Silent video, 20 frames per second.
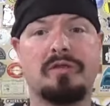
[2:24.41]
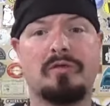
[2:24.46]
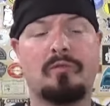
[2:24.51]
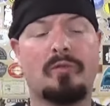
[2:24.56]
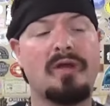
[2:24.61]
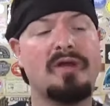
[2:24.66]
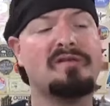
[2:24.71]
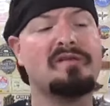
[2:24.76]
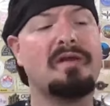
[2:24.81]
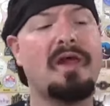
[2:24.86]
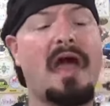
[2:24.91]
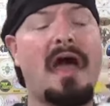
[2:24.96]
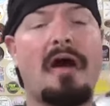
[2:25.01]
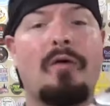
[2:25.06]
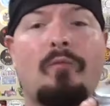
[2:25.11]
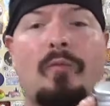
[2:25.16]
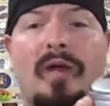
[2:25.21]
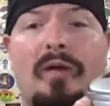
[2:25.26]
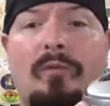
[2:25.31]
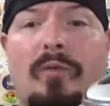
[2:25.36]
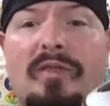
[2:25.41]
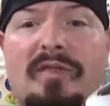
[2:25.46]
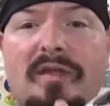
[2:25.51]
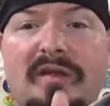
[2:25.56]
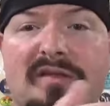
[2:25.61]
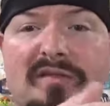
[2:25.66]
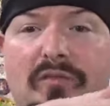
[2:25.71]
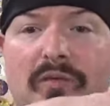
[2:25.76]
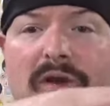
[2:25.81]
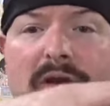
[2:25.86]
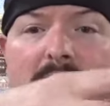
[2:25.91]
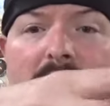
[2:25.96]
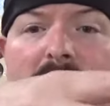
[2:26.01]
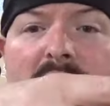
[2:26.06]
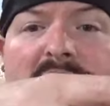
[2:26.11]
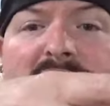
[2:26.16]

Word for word: The reason I went with this one, and you can